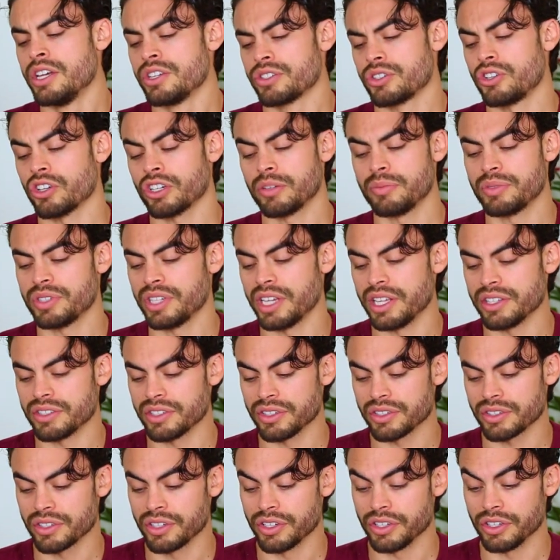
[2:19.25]

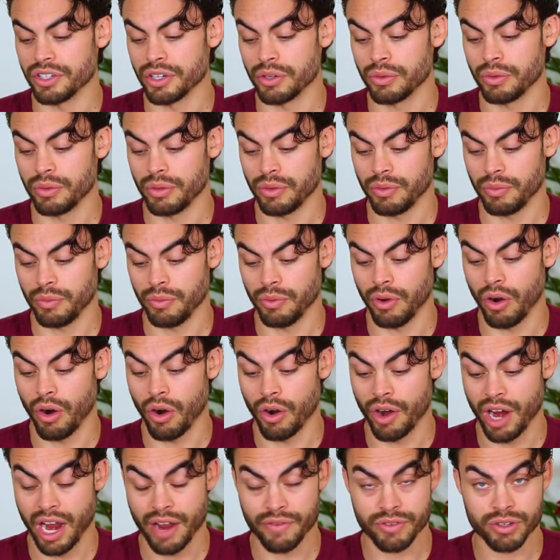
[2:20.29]
Circumstances, you know,
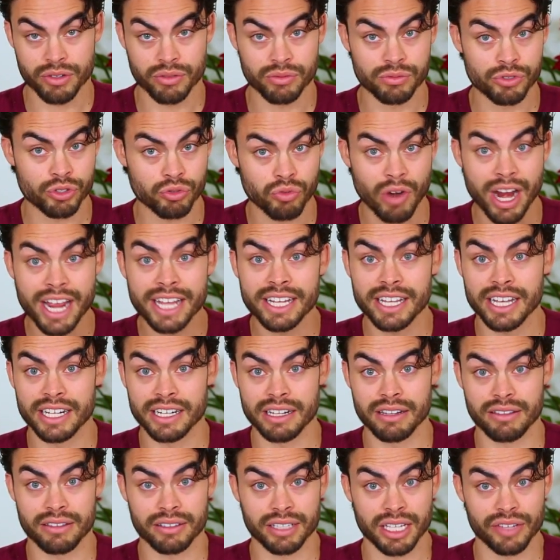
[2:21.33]
or have you drank
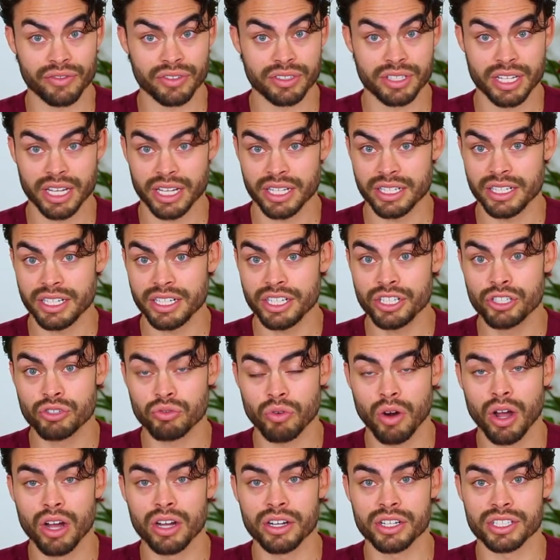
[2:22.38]
anything? Have you taken any
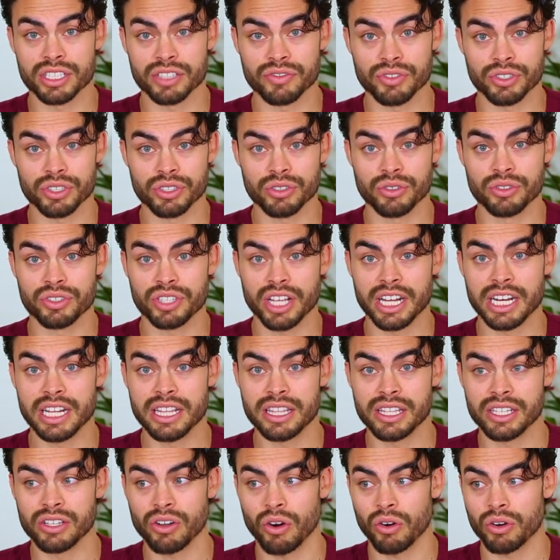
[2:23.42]
drugs? Have you used
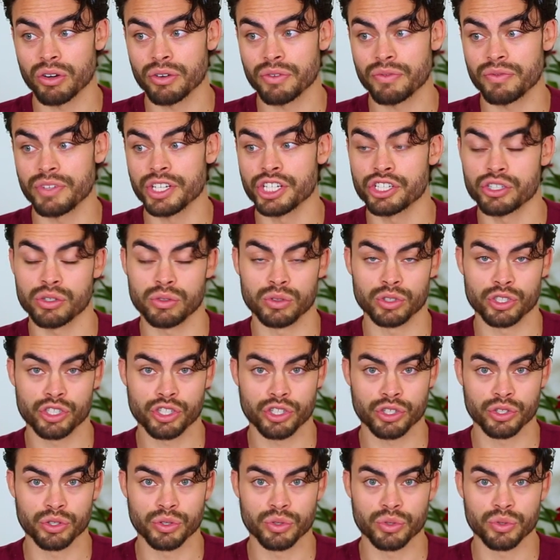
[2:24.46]
anything artificial
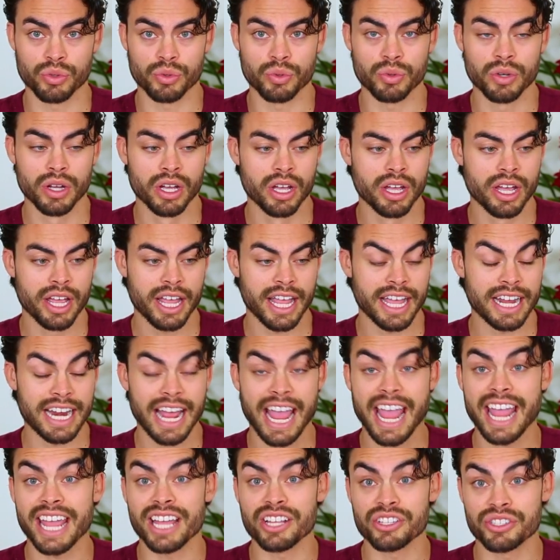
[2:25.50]
to
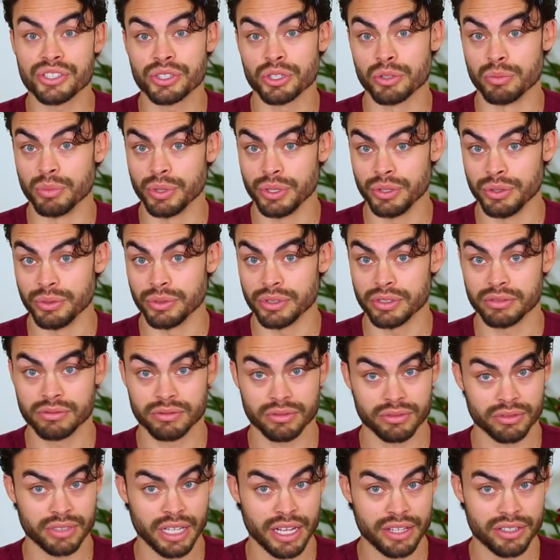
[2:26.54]
enhance your mood?
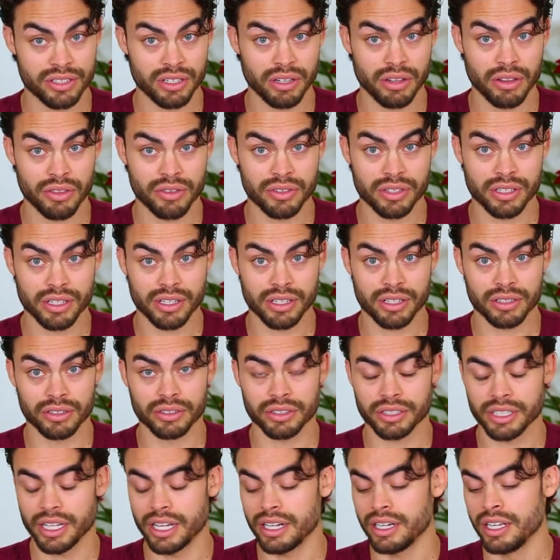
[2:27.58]
That's another thing to take a
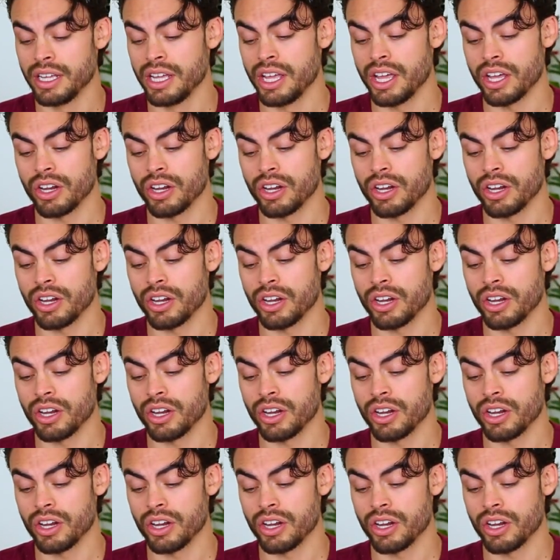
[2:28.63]
look at.